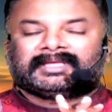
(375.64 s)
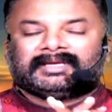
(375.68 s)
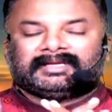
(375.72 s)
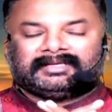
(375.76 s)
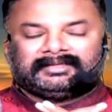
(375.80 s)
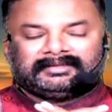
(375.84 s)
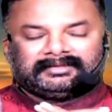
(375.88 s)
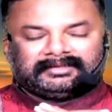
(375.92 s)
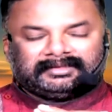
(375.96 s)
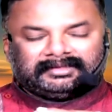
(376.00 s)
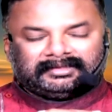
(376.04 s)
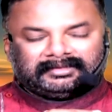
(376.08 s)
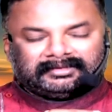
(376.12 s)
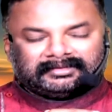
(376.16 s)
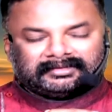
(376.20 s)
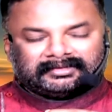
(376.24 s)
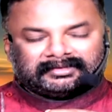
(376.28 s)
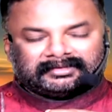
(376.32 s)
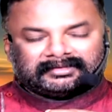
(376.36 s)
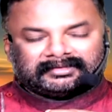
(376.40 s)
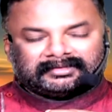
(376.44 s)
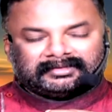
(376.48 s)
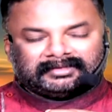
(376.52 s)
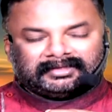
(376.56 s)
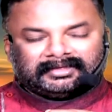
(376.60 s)
In
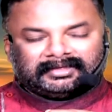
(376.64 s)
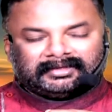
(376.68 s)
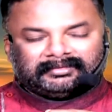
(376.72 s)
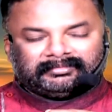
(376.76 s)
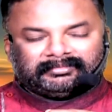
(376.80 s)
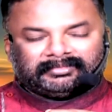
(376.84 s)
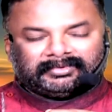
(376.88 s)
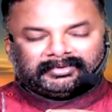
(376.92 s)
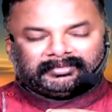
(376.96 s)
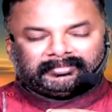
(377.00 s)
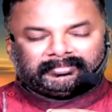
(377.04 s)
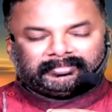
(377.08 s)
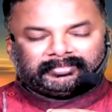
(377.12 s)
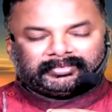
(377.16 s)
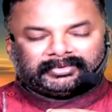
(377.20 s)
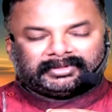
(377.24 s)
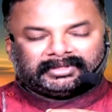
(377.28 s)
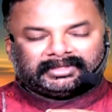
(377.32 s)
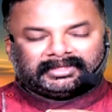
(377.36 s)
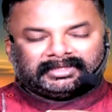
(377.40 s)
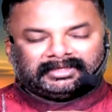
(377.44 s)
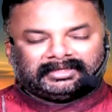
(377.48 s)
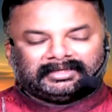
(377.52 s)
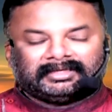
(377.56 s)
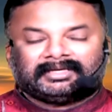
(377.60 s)
Jesus' name we
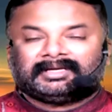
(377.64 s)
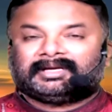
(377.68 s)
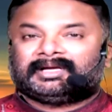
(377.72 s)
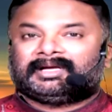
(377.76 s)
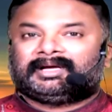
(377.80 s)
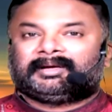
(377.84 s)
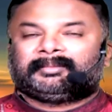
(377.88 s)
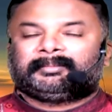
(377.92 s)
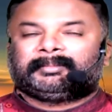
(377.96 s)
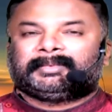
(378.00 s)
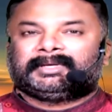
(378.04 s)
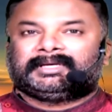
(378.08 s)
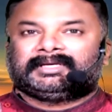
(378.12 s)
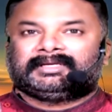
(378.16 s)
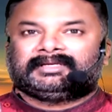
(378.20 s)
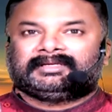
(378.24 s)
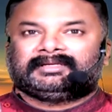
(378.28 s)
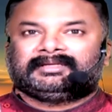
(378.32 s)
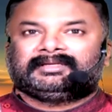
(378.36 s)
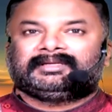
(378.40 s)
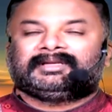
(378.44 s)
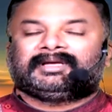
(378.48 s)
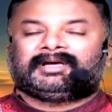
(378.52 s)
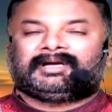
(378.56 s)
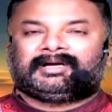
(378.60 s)
pray.
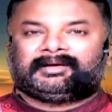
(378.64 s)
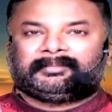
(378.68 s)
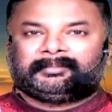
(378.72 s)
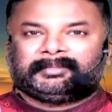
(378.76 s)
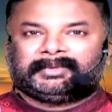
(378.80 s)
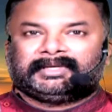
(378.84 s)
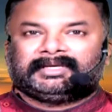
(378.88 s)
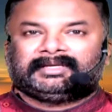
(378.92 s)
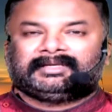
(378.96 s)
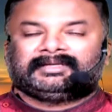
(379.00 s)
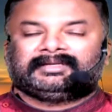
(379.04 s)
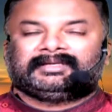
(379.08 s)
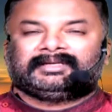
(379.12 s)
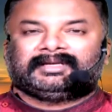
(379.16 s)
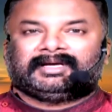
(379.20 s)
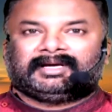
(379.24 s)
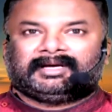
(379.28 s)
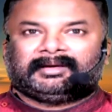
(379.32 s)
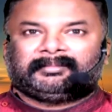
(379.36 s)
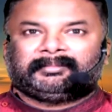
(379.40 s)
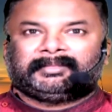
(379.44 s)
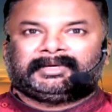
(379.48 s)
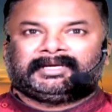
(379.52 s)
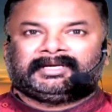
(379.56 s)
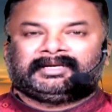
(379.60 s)
Amen, amen,
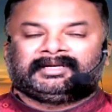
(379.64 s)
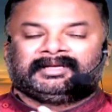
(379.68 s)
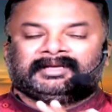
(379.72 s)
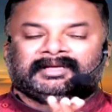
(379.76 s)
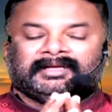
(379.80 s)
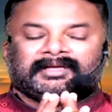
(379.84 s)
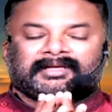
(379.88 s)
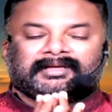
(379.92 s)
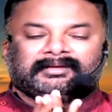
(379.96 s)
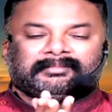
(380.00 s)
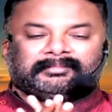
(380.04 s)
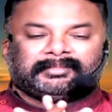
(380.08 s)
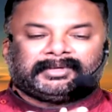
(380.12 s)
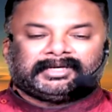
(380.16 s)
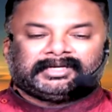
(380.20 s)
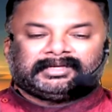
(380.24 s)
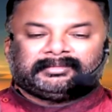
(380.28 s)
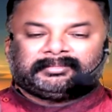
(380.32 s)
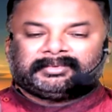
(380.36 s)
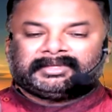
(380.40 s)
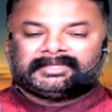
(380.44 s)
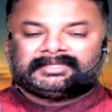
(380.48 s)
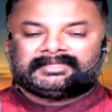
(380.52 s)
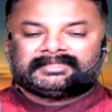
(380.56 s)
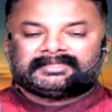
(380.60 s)
amen. My
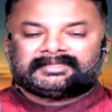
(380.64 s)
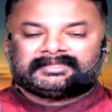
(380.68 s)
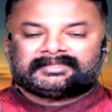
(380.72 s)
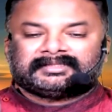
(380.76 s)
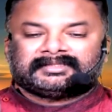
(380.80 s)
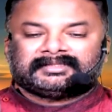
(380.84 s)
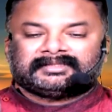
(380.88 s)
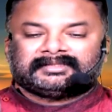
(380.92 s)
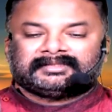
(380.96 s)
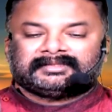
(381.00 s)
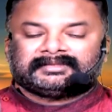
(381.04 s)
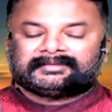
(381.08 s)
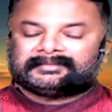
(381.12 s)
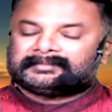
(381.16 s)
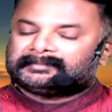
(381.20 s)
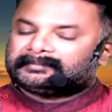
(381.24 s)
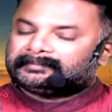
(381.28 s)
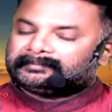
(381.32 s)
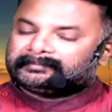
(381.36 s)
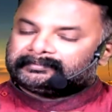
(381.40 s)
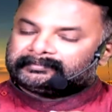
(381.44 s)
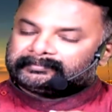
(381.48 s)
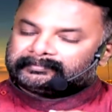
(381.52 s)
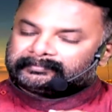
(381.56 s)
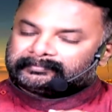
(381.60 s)
dear brothers and sisters,
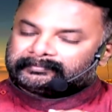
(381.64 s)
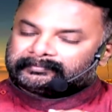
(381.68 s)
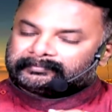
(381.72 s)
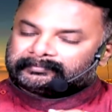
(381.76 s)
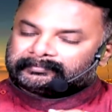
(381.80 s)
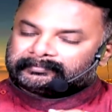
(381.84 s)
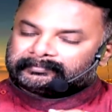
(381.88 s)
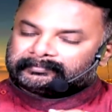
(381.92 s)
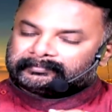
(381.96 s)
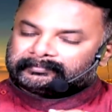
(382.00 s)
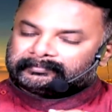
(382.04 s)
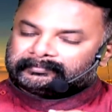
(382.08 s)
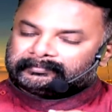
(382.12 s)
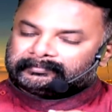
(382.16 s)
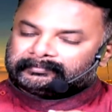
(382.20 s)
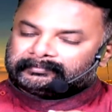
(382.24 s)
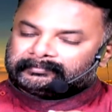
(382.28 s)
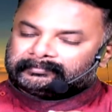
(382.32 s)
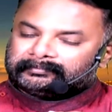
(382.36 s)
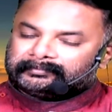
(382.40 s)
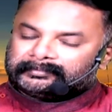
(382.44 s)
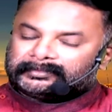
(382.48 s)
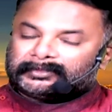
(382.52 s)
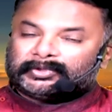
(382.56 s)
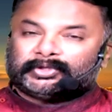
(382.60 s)

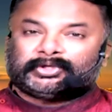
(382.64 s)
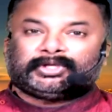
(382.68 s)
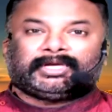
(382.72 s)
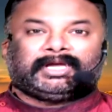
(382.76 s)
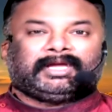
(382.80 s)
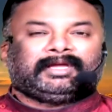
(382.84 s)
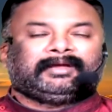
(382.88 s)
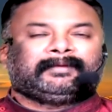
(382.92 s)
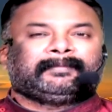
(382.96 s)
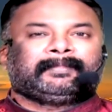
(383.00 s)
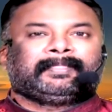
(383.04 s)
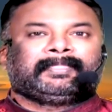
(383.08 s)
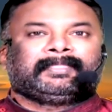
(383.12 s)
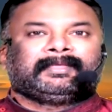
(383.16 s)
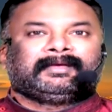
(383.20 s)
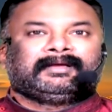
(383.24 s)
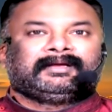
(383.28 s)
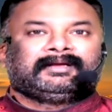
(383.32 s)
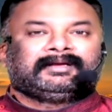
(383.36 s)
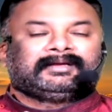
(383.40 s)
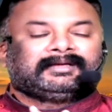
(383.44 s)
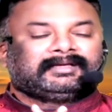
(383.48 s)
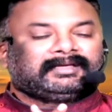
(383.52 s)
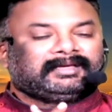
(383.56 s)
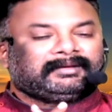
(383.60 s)
today,
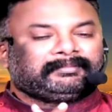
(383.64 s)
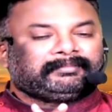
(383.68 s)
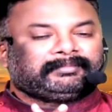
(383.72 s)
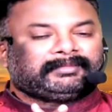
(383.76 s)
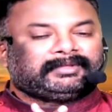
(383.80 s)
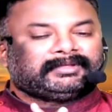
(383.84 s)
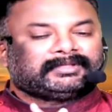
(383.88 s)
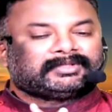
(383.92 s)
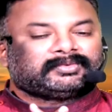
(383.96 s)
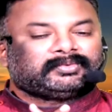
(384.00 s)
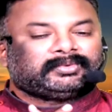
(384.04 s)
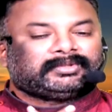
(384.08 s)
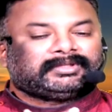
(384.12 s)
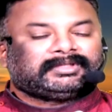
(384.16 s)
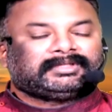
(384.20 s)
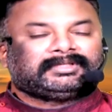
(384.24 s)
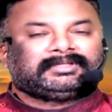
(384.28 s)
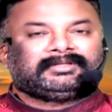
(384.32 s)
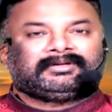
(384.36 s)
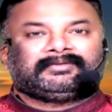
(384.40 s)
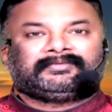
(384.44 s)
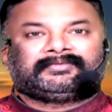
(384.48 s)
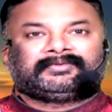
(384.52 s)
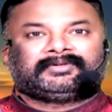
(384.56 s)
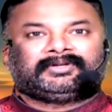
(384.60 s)
keep this
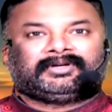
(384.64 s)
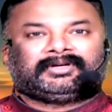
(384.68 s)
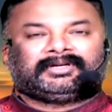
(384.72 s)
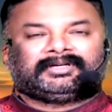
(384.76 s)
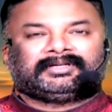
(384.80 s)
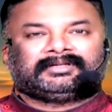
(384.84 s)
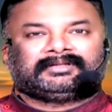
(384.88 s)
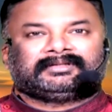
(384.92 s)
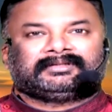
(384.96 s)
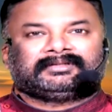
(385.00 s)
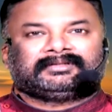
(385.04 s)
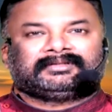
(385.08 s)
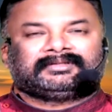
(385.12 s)
word of God